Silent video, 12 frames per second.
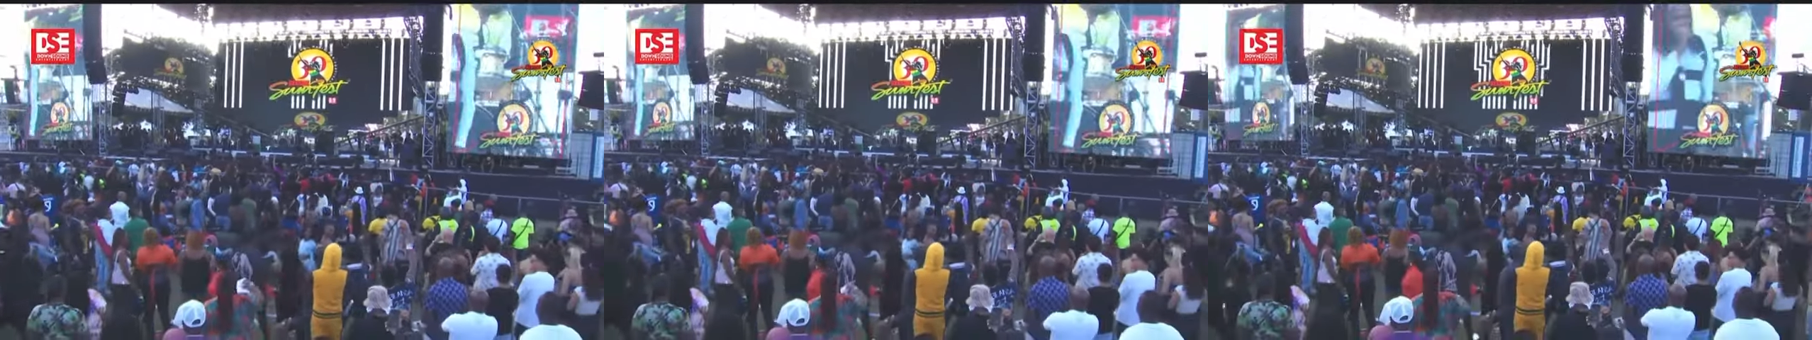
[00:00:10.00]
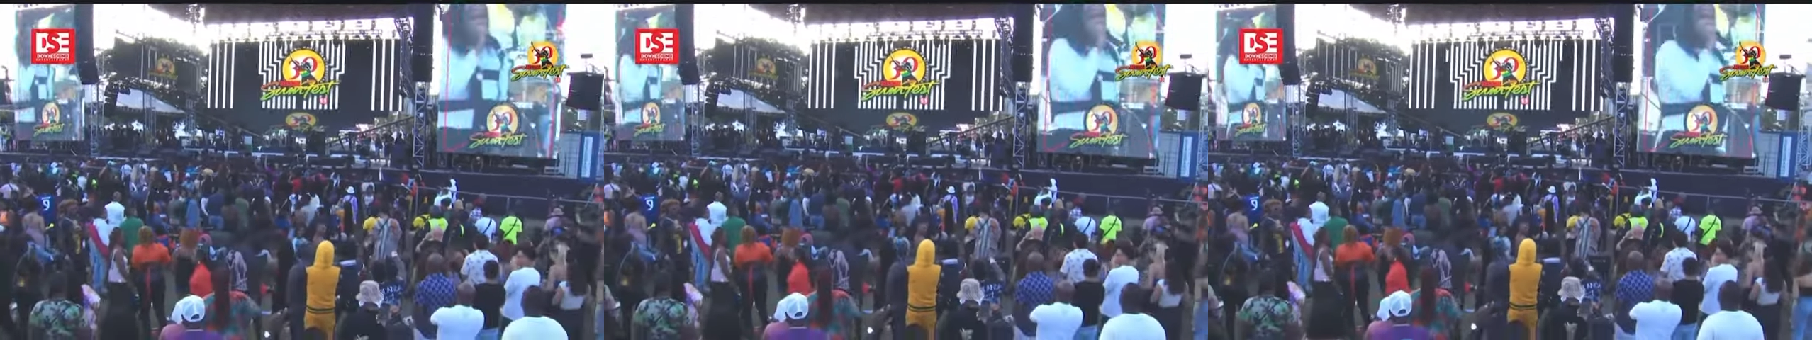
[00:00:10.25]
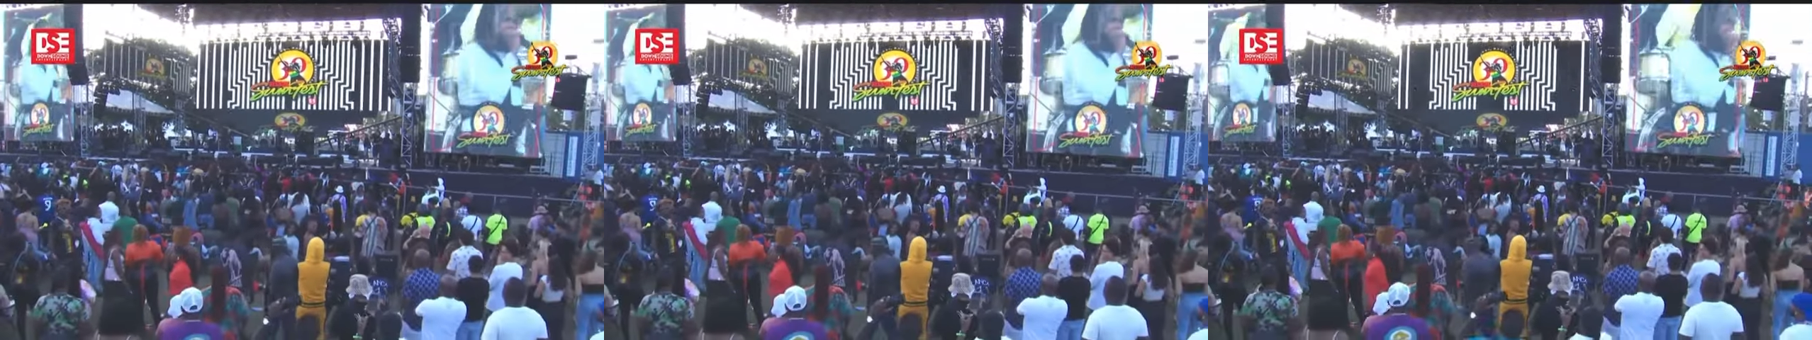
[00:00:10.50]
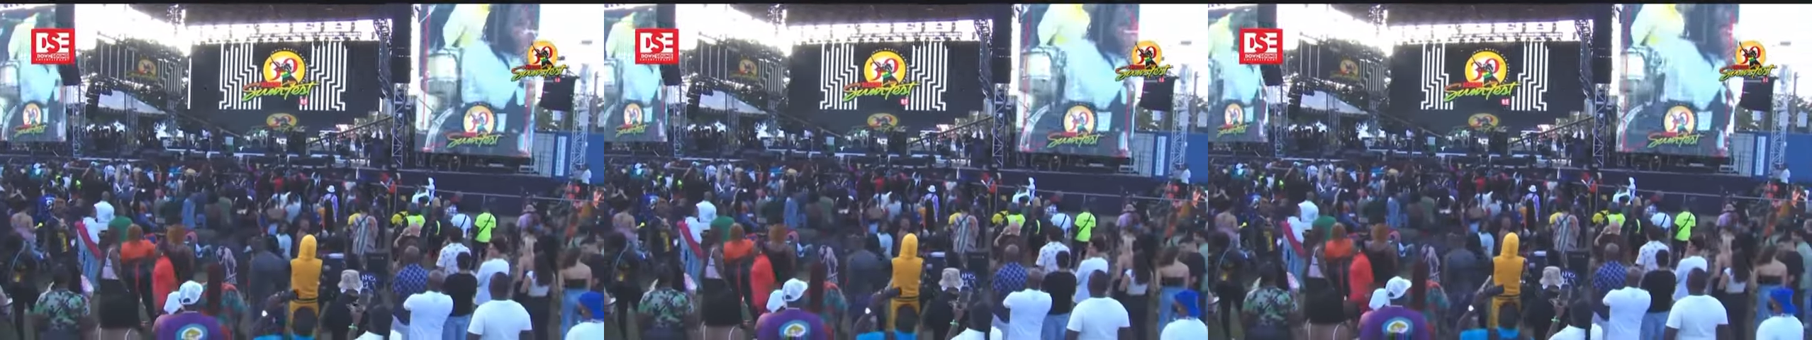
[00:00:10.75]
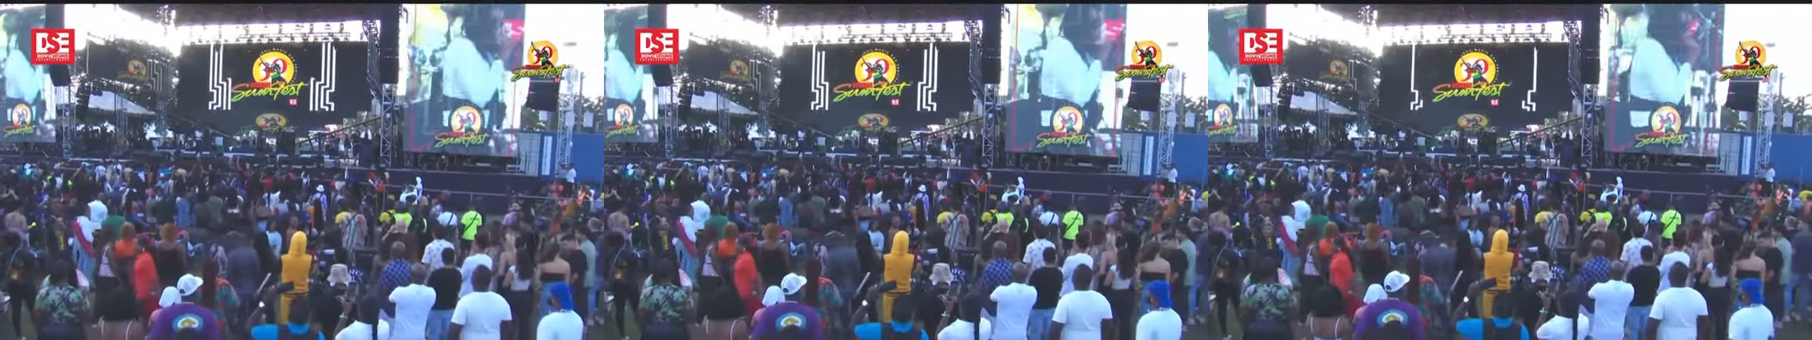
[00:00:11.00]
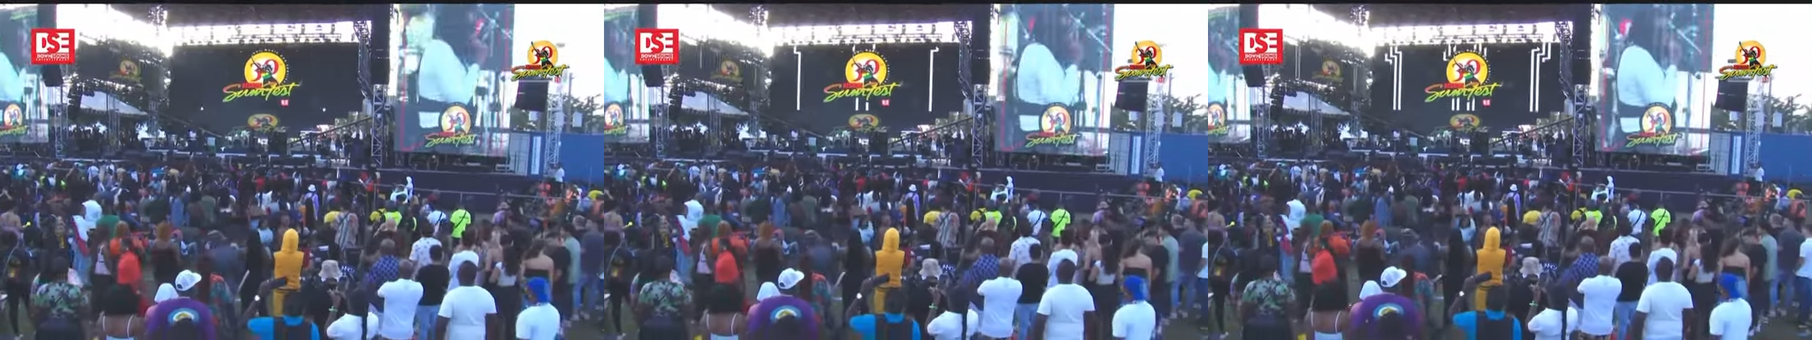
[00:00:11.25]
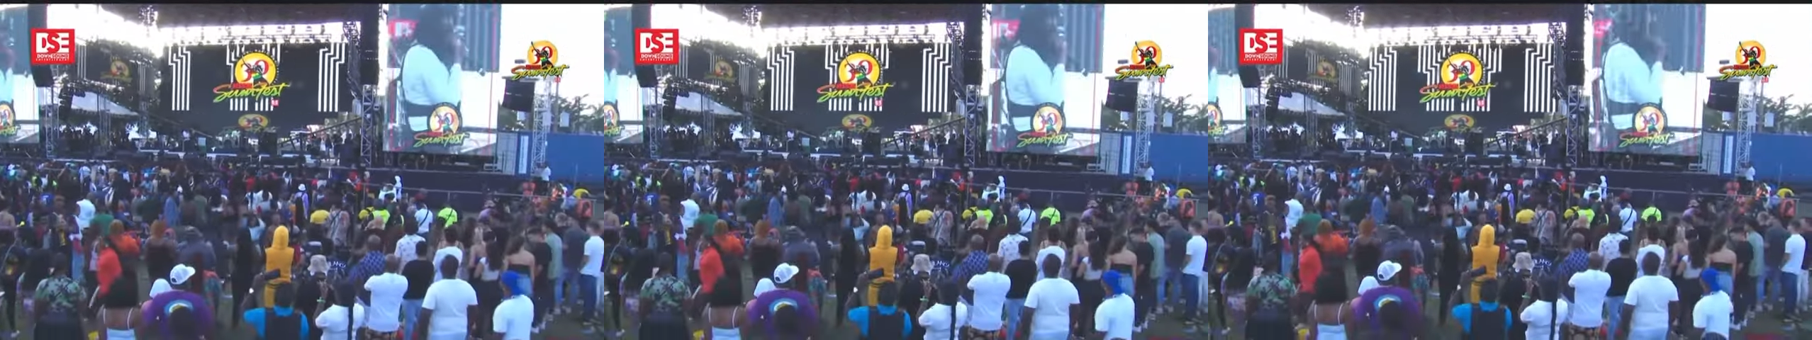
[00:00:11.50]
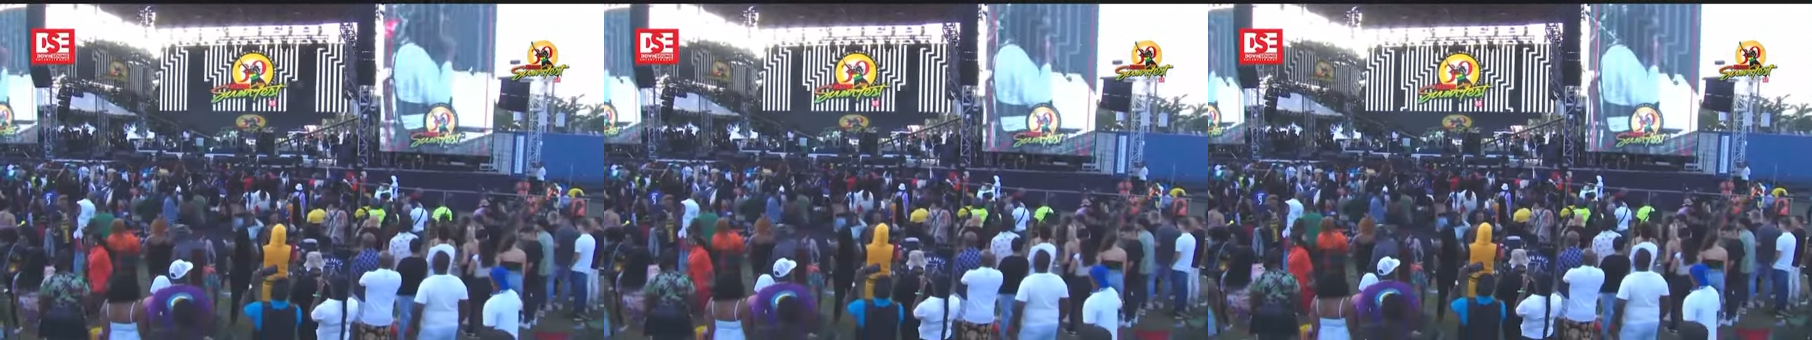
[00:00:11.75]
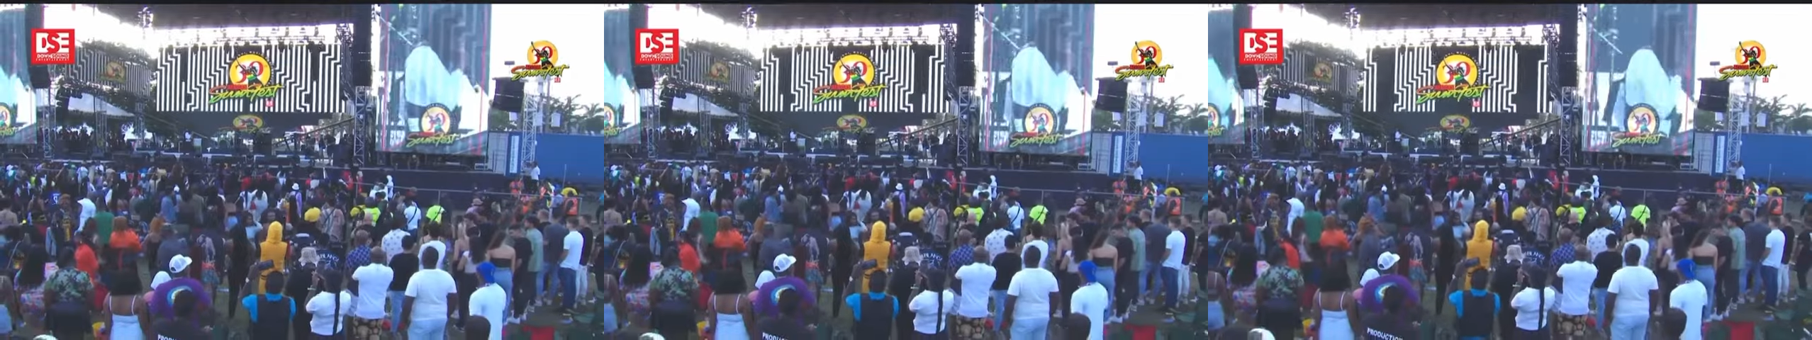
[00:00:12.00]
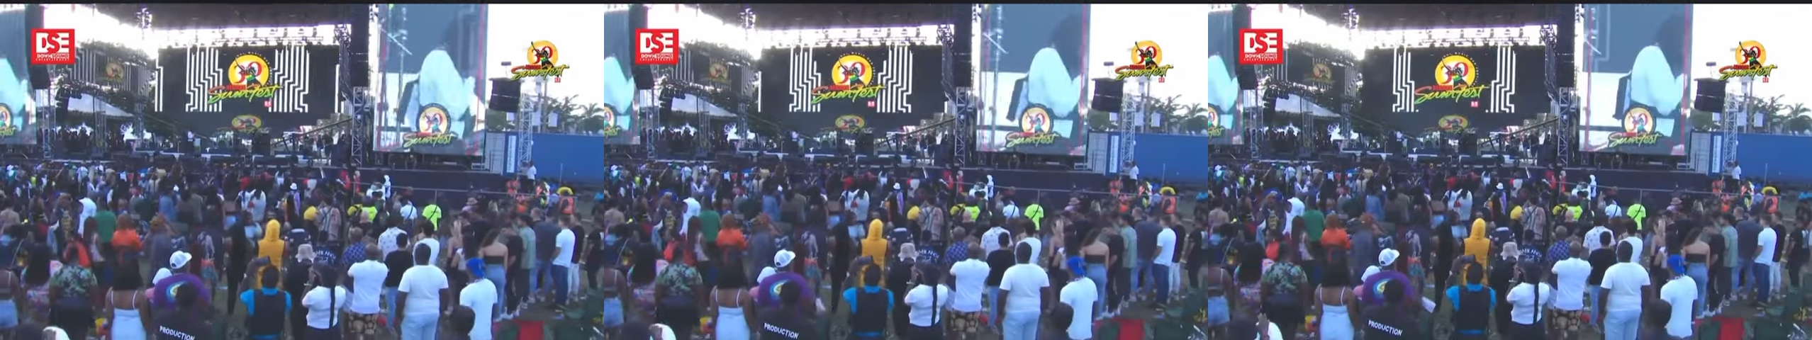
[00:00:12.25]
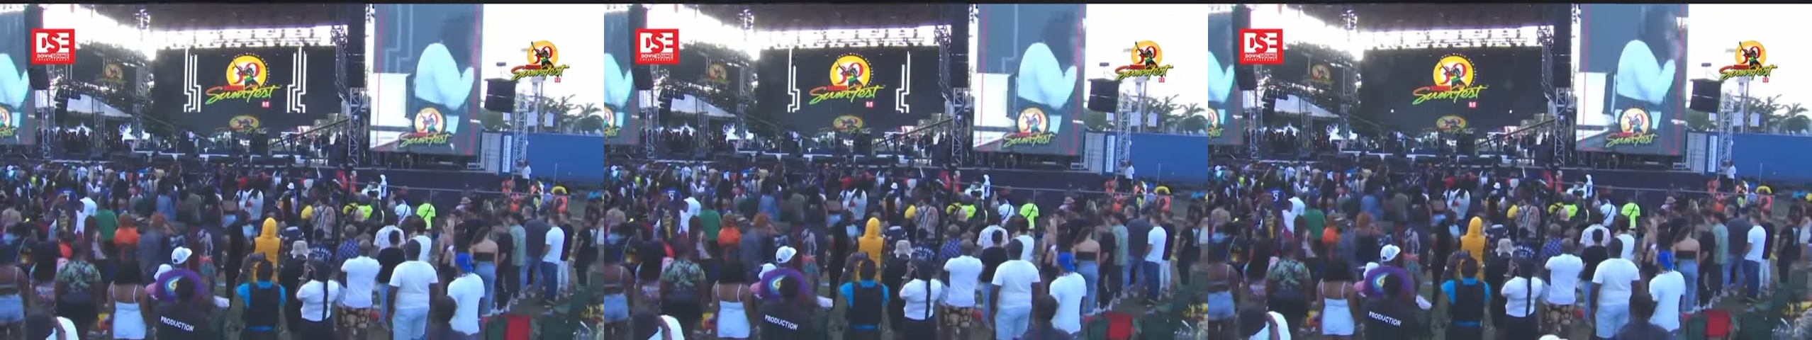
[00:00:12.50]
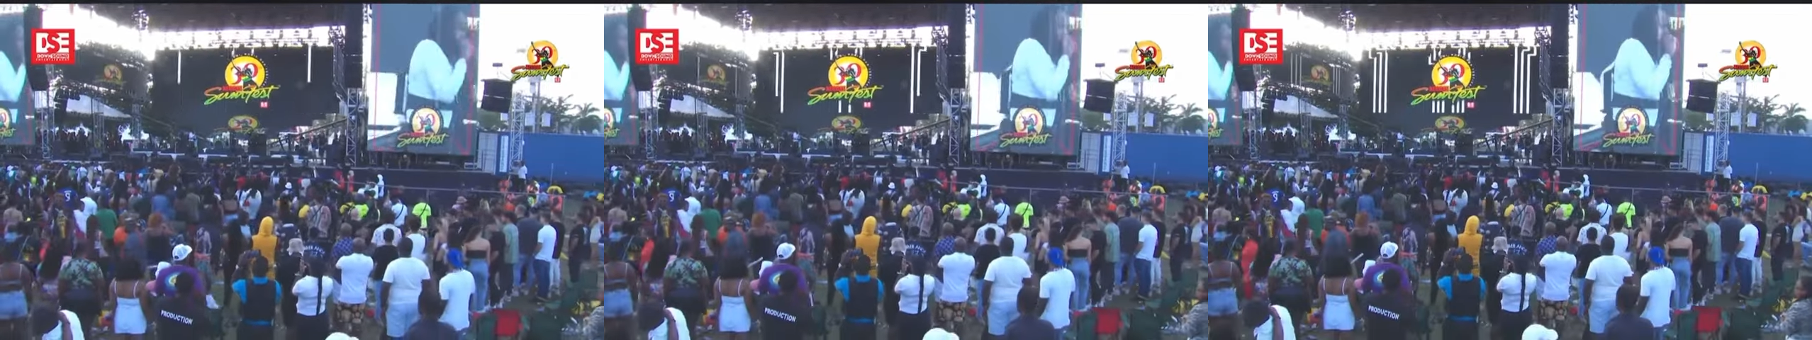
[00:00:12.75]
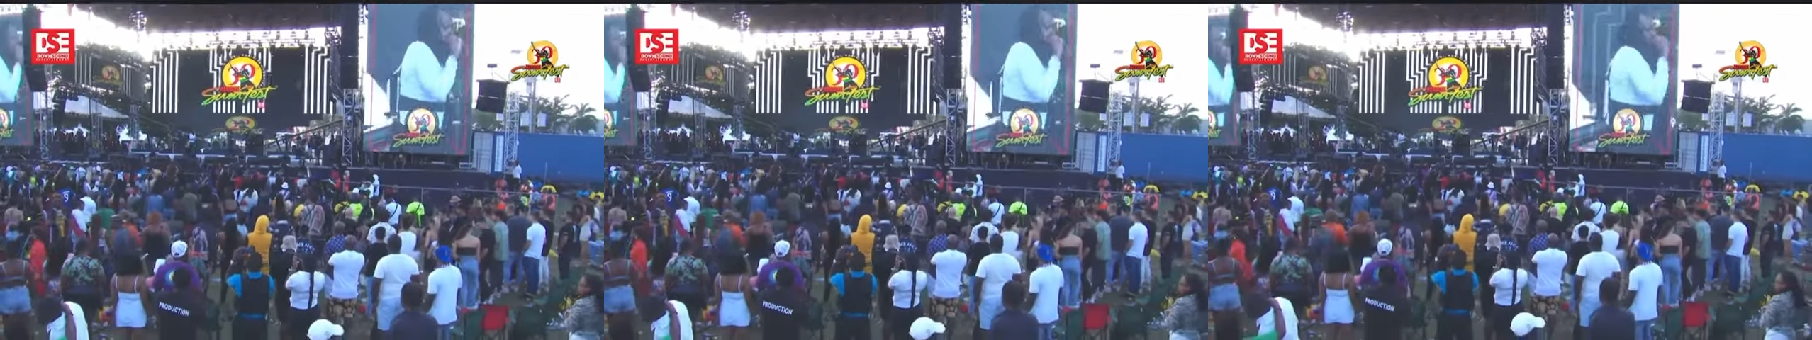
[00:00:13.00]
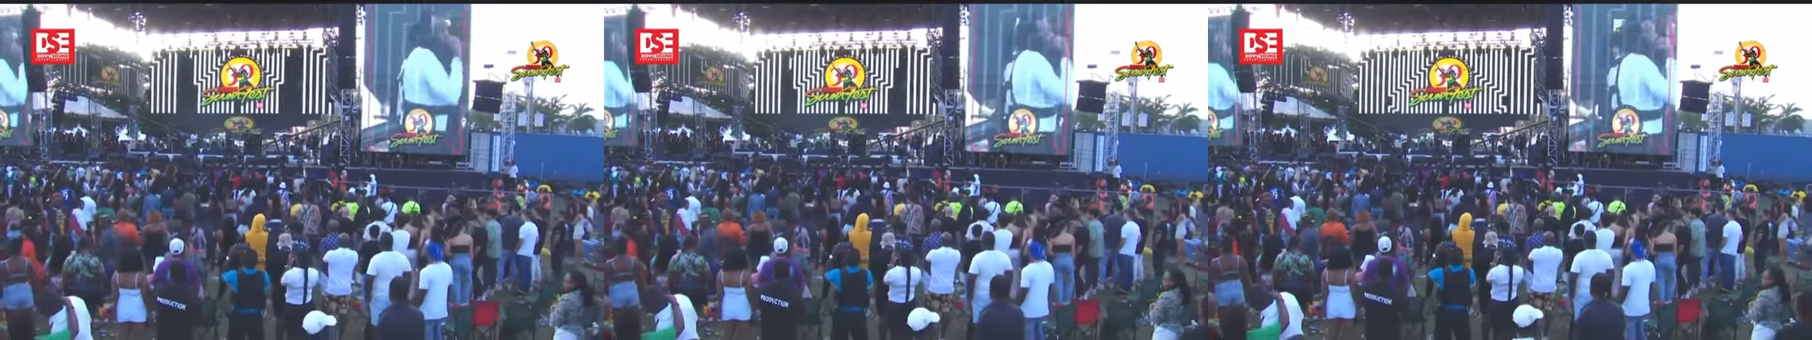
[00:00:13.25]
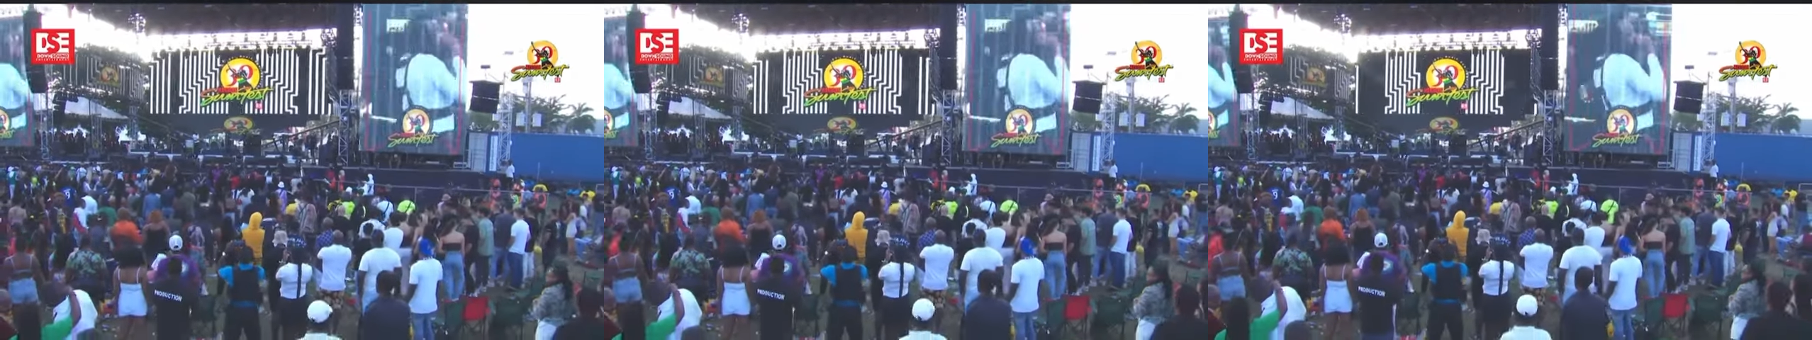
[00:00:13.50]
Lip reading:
No face is visible, so there are no lips to read.